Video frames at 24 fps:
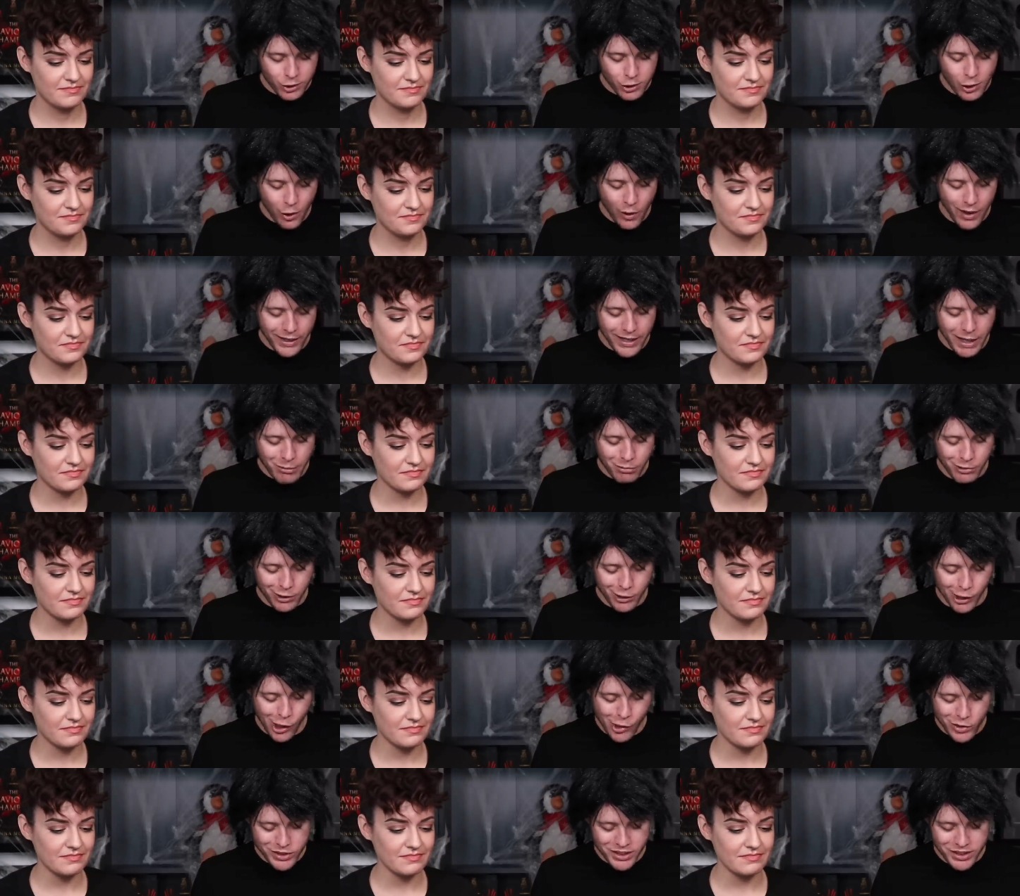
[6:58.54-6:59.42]
Speaker 1: knowing I'm
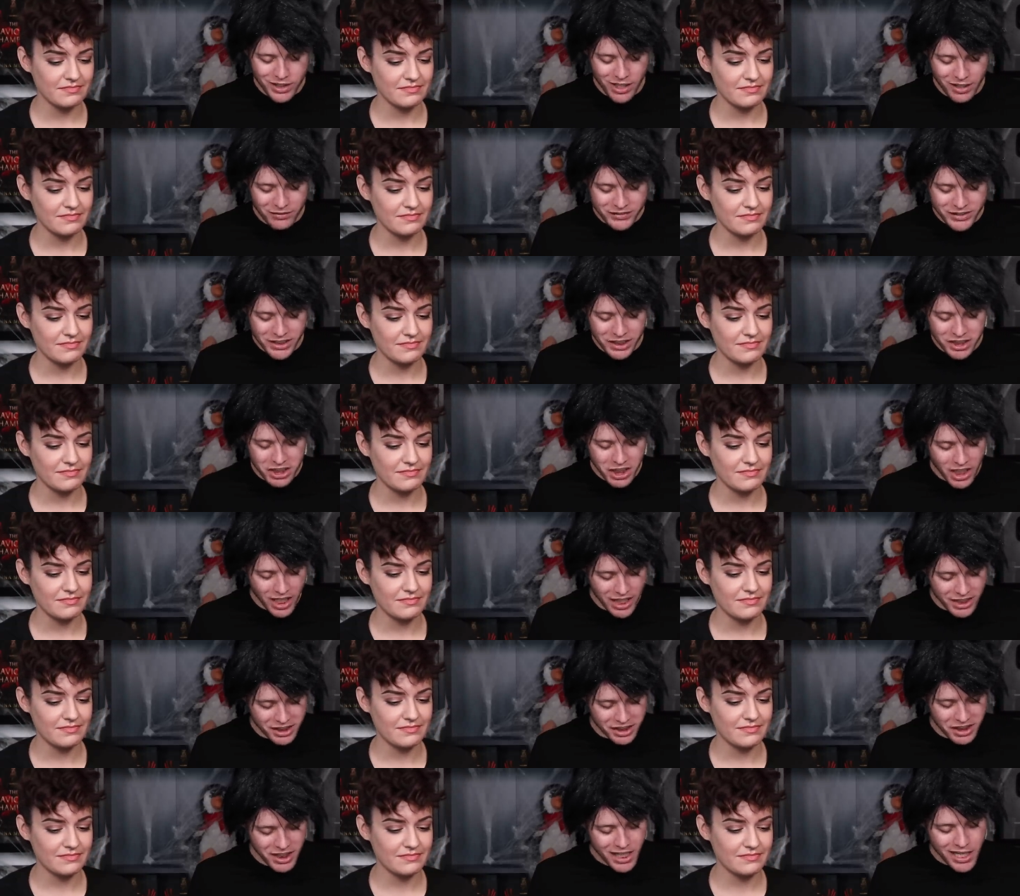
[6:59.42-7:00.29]
close enough to
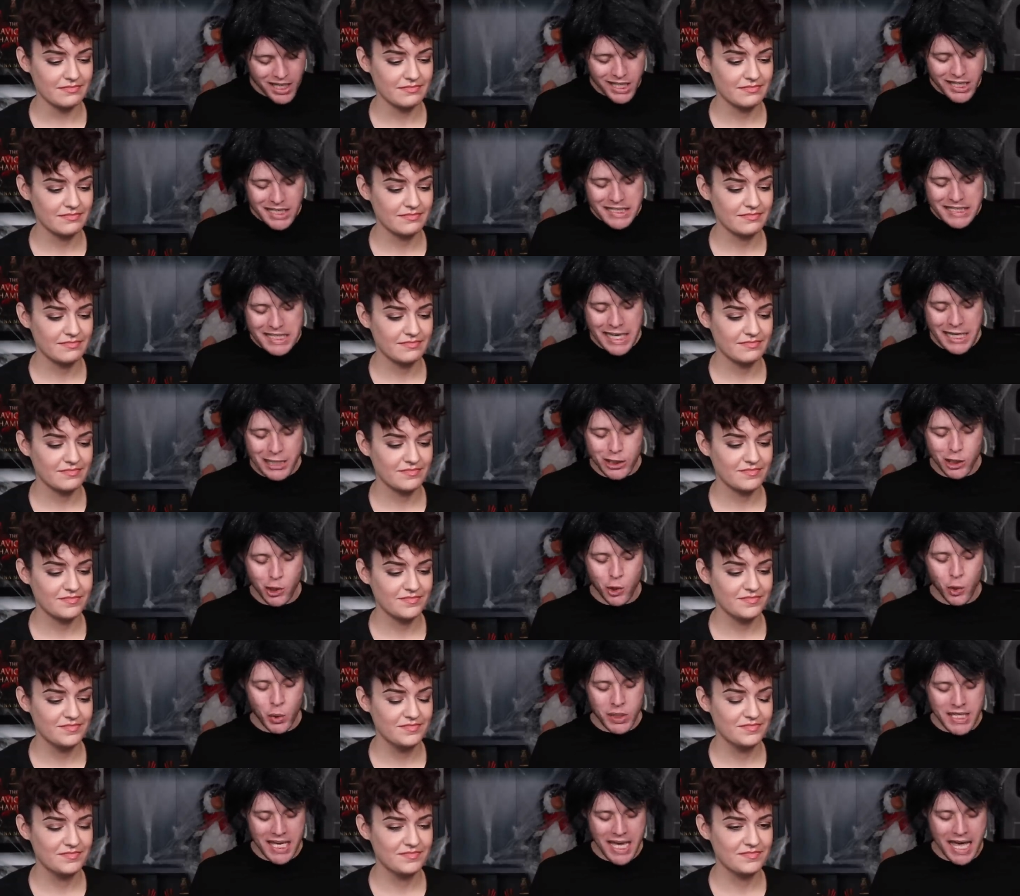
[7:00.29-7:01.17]
touch, yet
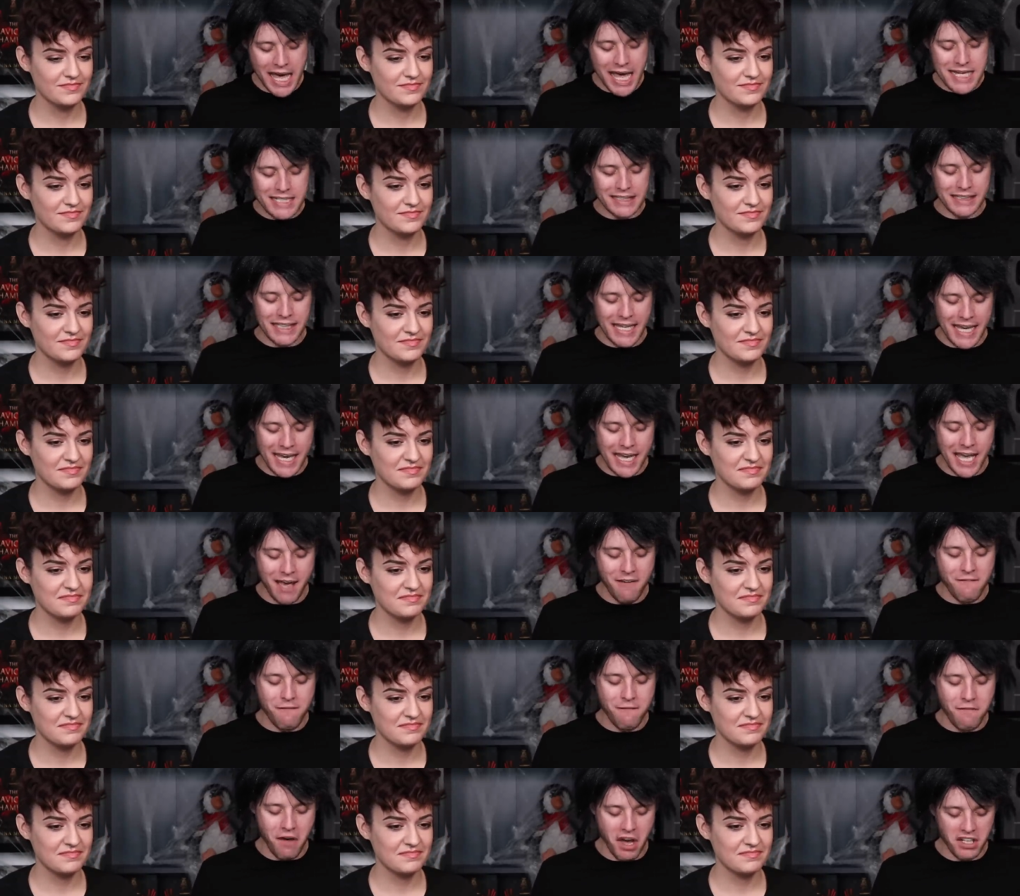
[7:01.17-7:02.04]
you can't
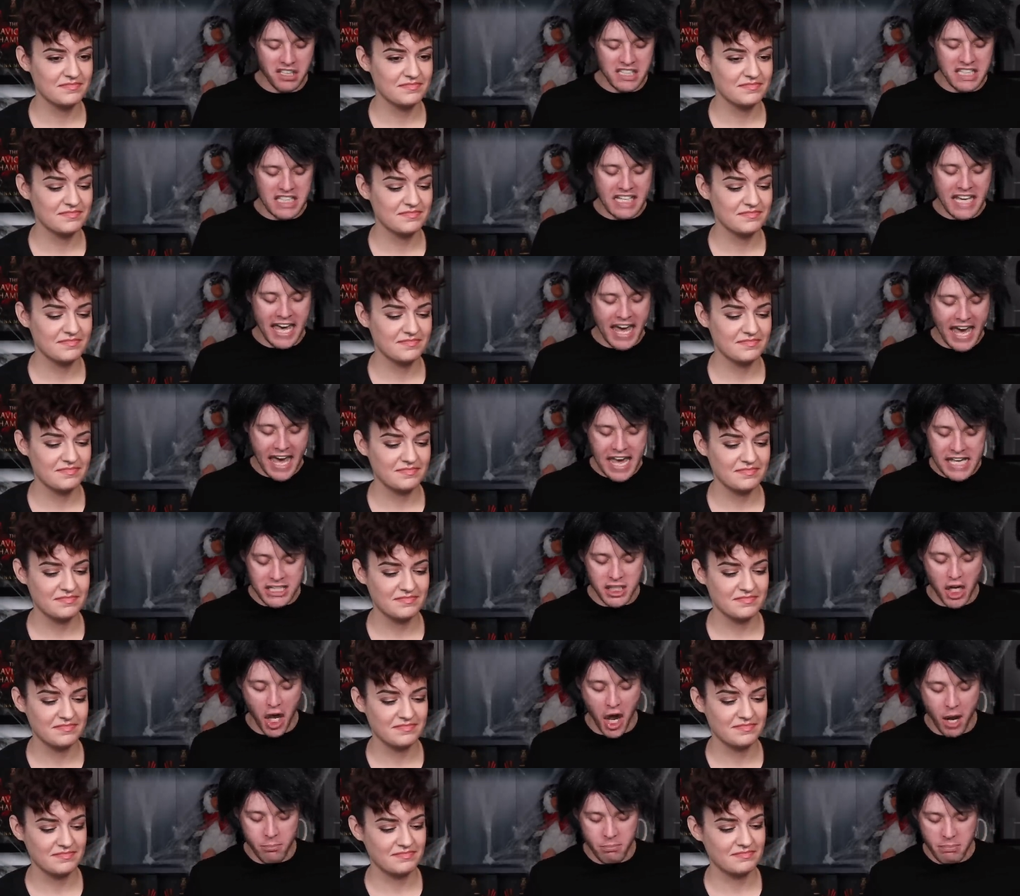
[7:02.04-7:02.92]
lay a fucking
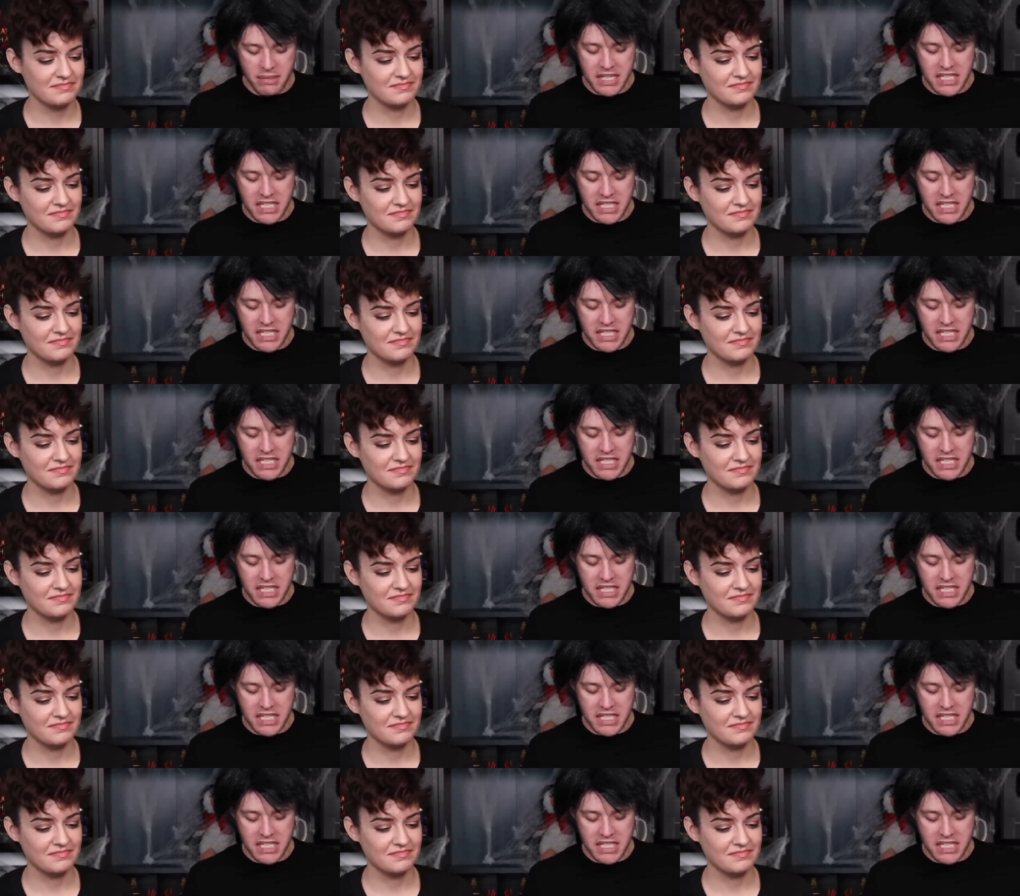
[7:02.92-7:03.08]
hand on